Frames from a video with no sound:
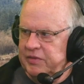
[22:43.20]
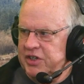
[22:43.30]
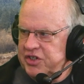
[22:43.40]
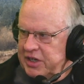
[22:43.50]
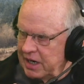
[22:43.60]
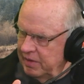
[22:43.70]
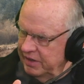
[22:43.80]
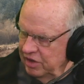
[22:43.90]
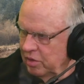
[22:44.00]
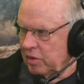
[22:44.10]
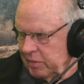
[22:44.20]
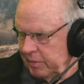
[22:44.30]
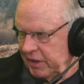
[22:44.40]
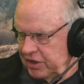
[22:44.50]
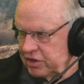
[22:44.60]
this. Now I know what my
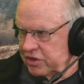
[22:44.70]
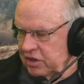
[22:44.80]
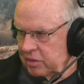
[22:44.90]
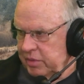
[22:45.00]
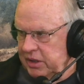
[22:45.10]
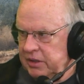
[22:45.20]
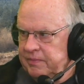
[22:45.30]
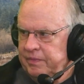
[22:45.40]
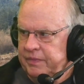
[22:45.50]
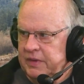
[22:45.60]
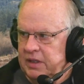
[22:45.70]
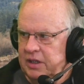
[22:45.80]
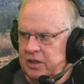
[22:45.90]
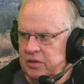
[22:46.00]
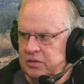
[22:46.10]
major is going to be,
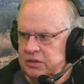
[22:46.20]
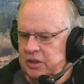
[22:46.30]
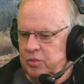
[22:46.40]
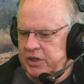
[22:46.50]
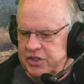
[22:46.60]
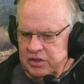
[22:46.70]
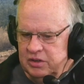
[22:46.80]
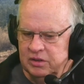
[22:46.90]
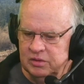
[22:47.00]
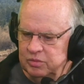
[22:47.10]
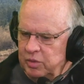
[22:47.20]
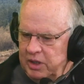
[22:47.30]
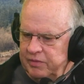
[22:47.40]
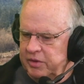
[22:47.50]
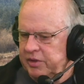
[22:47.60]
at Western or
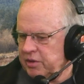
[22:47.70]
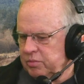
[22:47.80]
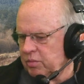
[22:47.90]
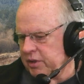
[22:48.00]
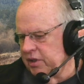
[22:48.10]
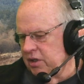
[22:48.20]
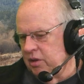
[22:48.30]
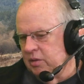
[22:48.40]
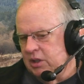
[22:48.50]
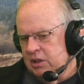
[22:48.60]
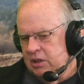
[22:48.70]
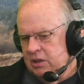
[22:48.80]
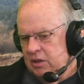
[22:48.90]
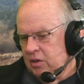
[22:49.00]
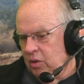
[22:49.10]
wherever you want to go.
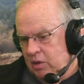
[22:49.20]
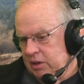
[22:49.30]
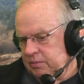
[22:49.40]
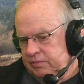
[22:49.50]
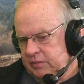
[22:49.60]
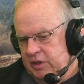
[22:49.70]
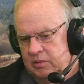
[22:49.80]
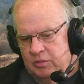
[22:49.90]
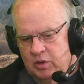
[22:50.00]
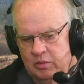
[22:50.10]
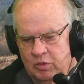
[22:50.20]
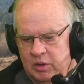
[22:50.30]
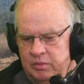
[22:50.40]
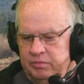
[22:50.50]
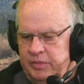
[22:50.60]
Or, more and
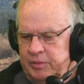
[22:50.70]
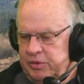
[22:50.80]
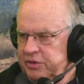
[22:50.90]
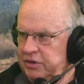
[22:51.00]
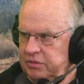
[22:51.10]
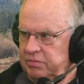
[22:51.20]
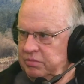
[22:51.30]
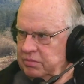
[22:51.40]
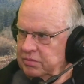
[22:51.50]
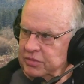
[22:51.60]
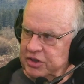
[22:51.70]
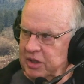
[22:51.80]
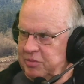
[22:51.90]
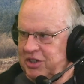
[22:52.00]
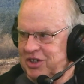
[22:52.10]
more people just
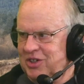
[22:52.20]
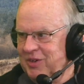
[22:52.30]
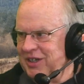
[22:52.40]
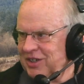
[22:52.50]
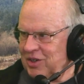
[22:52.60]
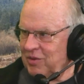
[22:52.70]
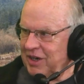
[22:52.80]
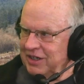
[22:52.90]
skip the degree and go right